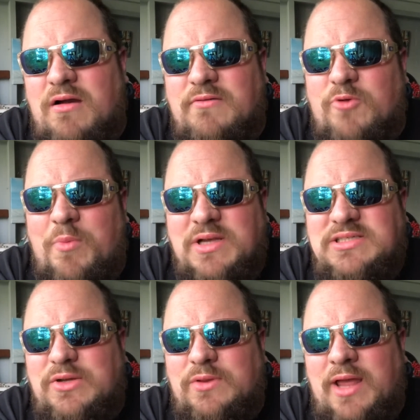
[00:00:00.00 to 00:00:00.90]

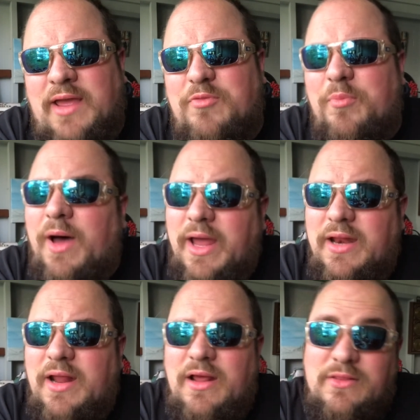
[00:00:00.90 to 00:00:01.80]
Robusto length, but
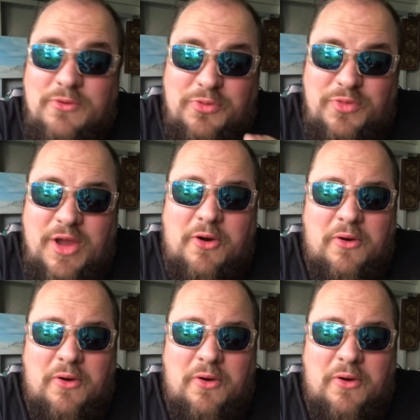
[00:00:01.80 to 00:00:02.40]
they're thicker.